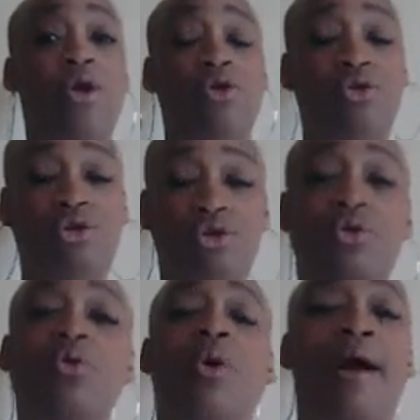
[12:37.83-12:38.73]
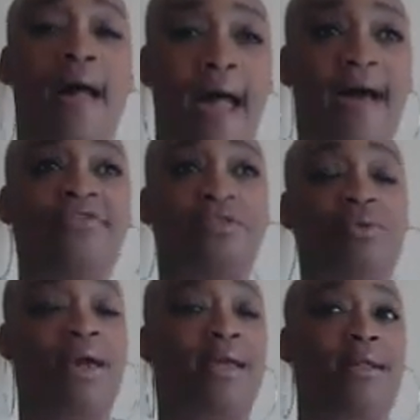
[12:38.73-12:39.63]
you have to
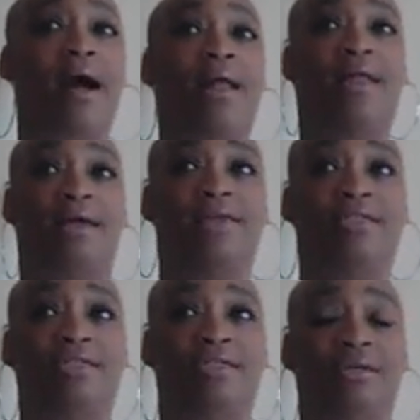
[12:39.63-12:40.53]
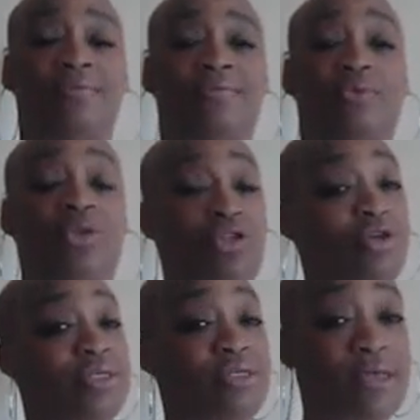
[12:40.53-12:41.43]
acknowledge with
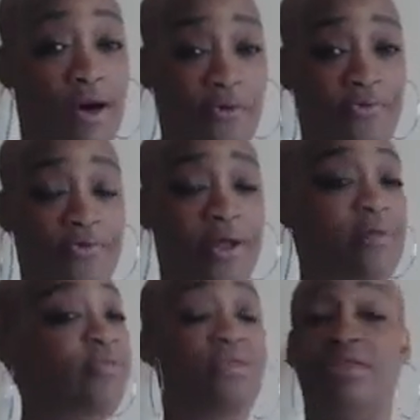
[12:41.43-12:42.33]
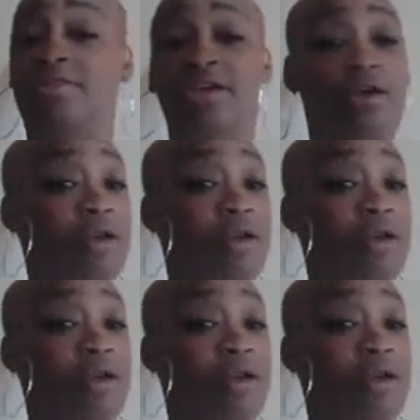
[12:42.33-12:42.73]
yourself that their